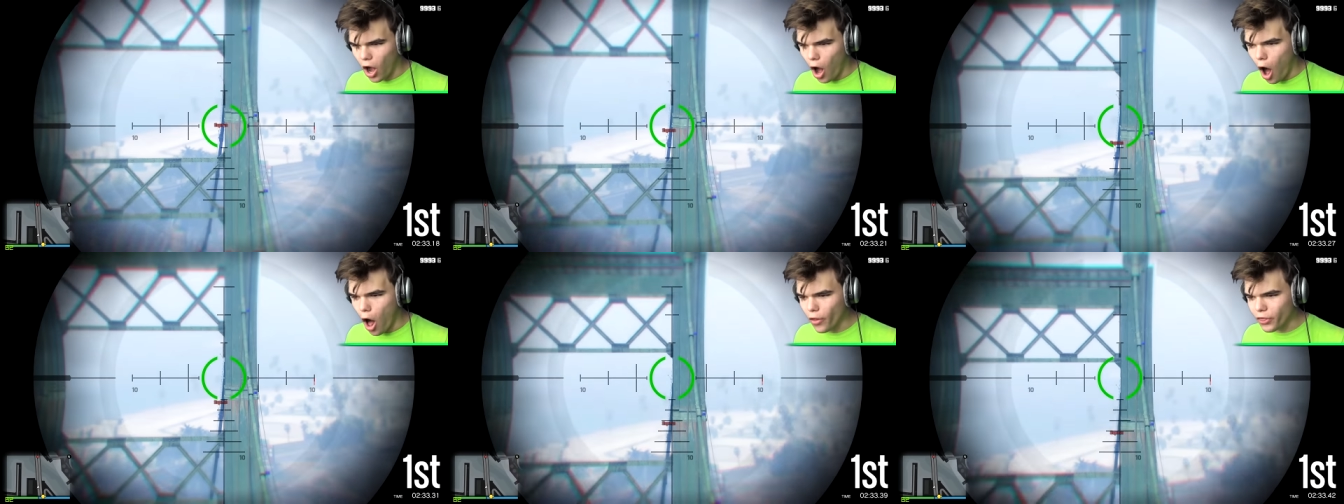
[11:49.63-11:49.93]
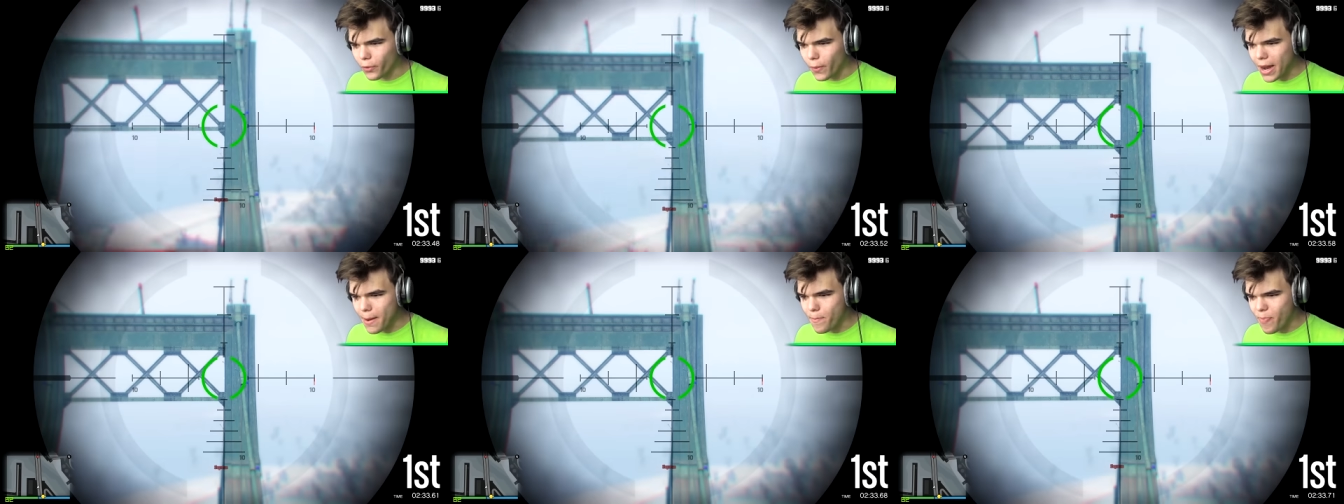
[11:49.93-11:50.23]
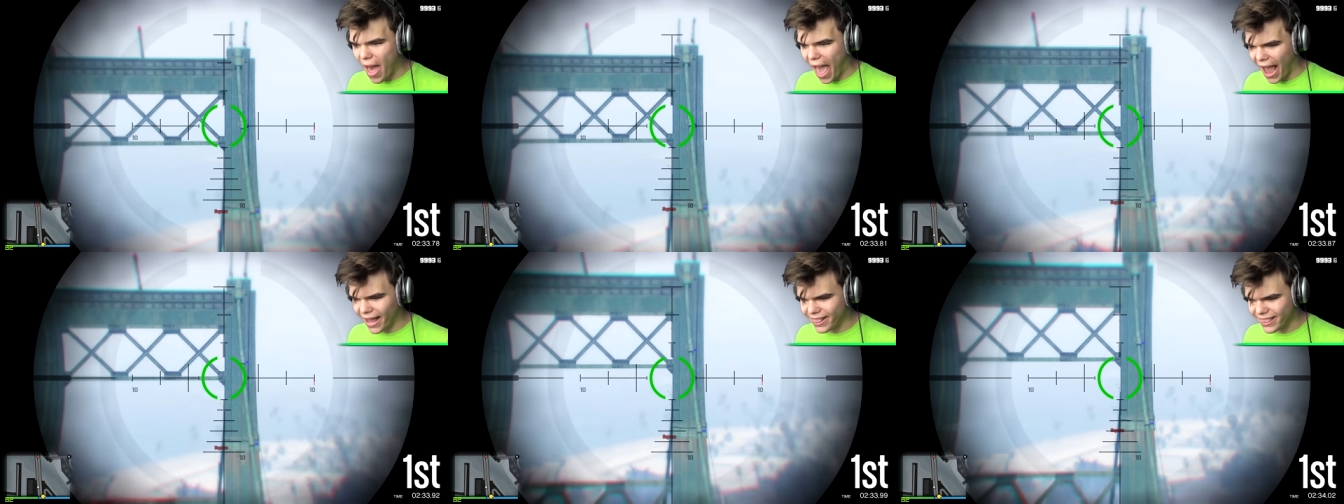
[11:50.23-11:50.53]
all the way
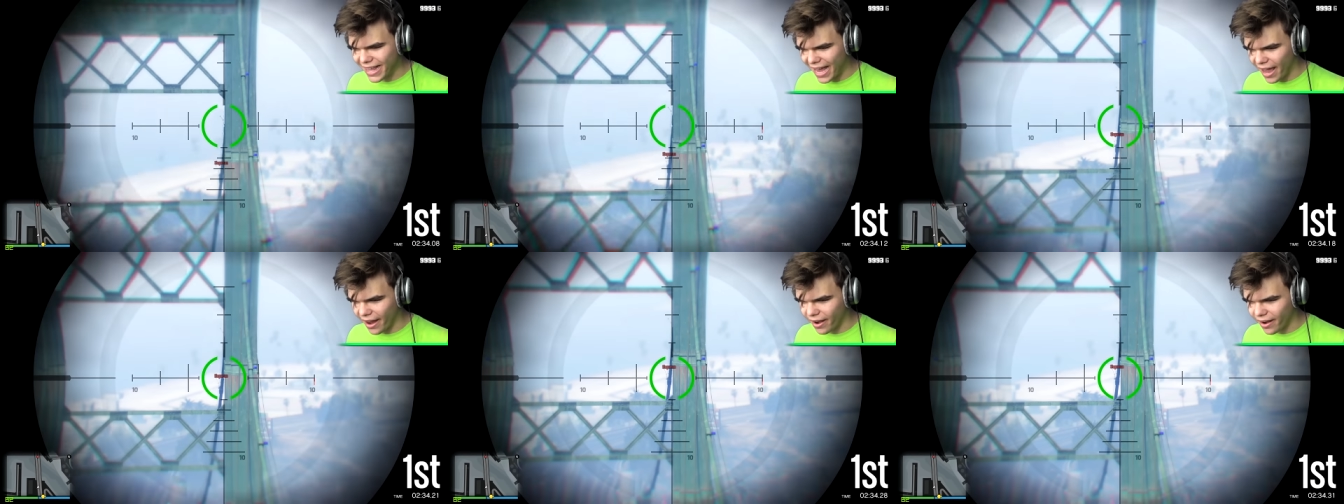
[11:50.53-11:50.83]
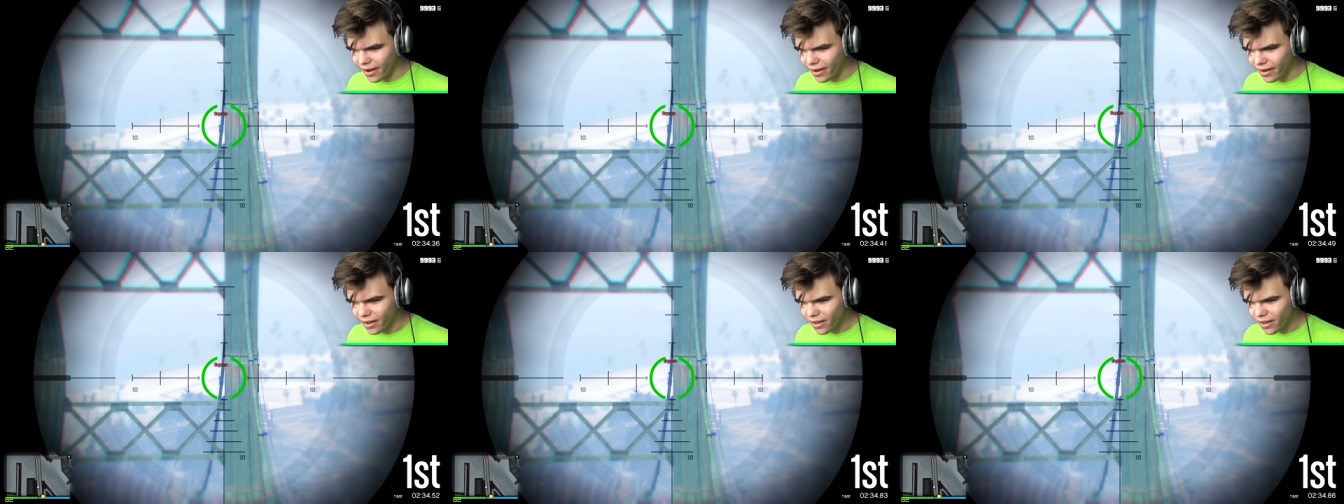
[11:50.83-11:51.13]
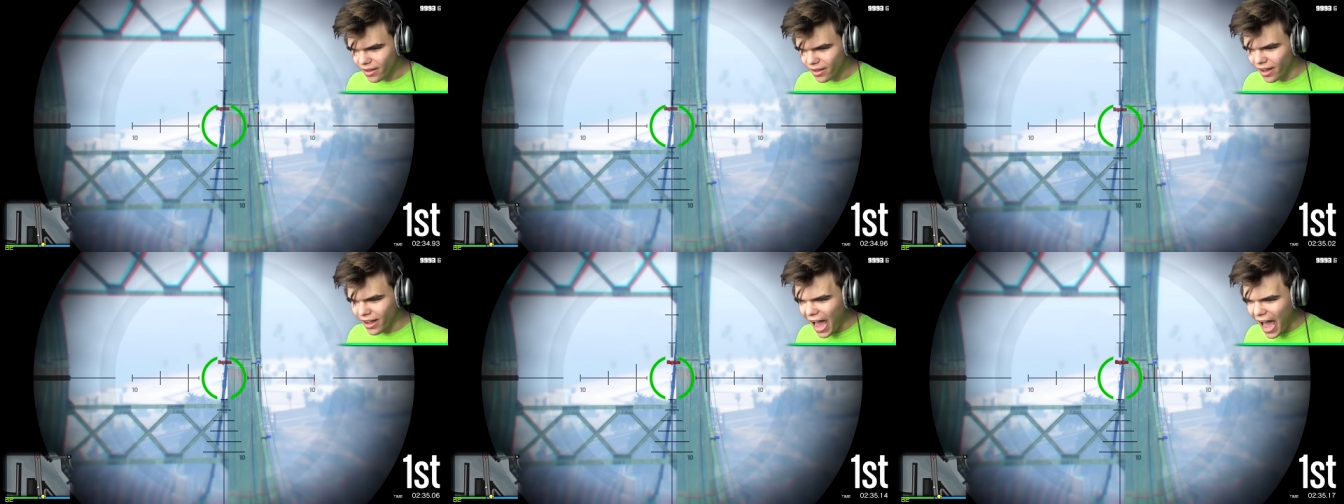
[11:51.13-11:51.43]
back there
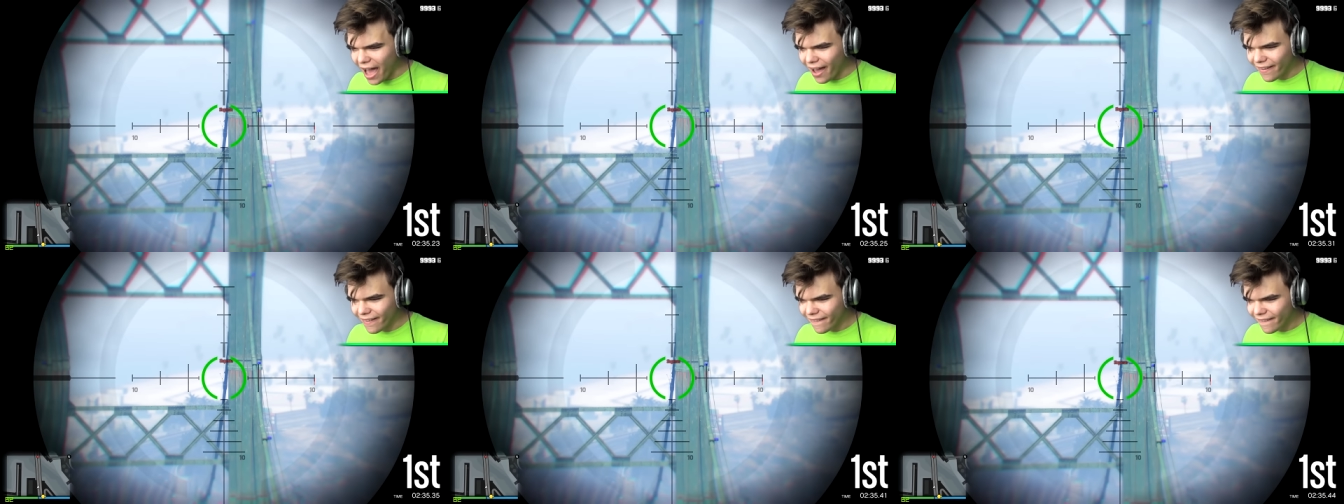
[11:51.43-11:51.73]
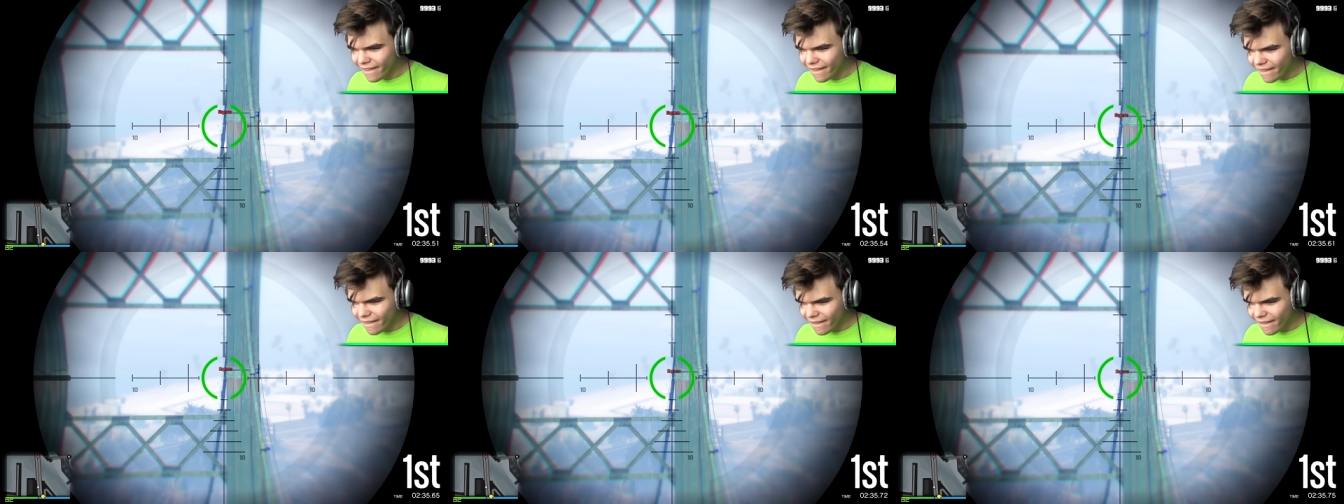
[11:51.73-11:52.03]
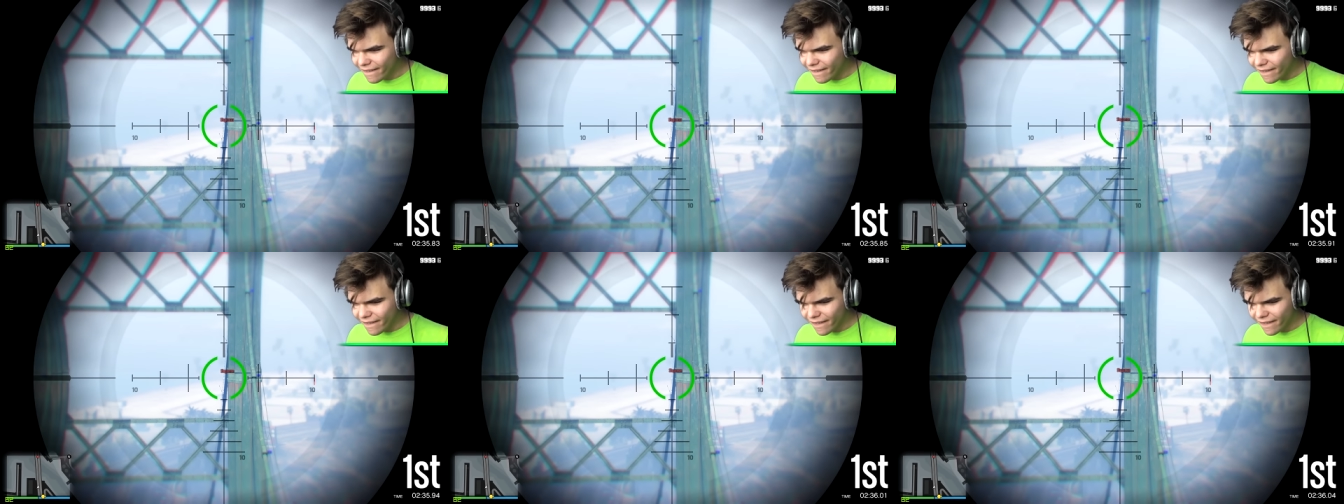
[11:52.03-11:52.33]
we haven't made the
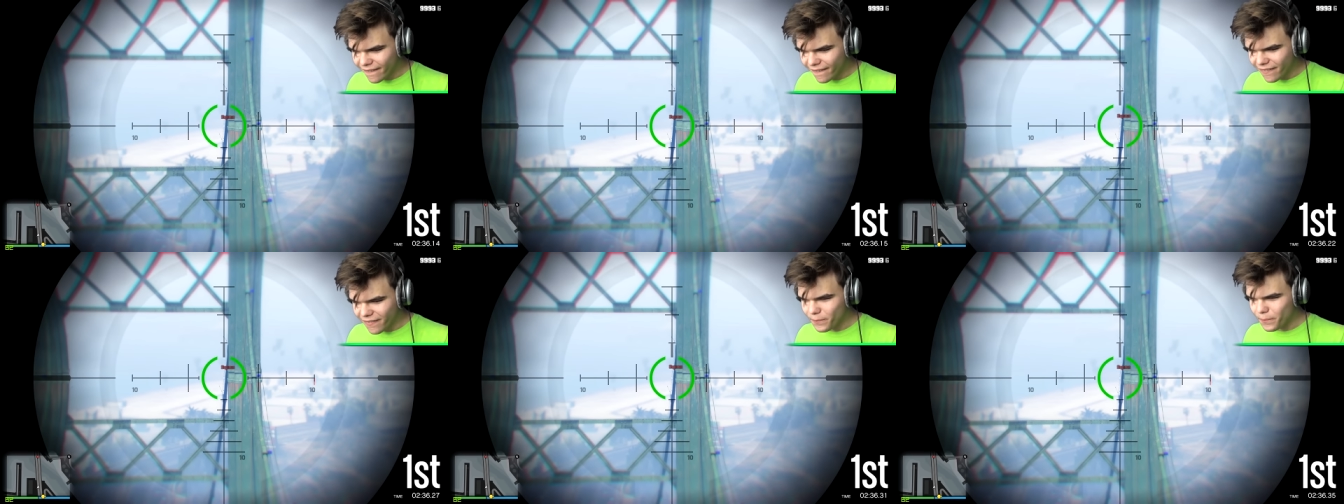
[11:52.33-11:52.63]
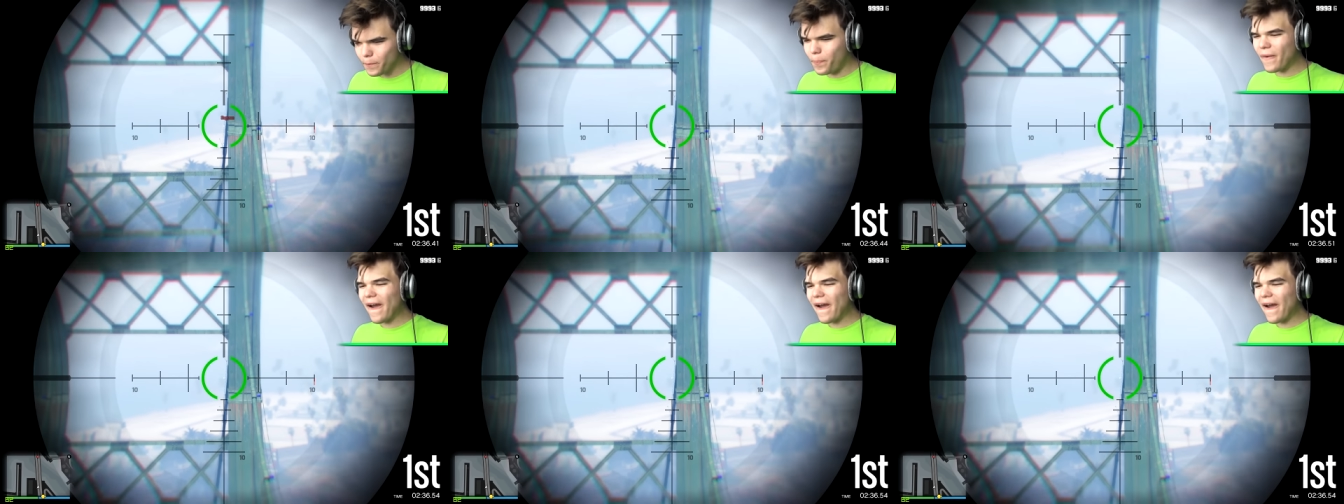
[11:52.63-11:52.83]
checkpoint yet.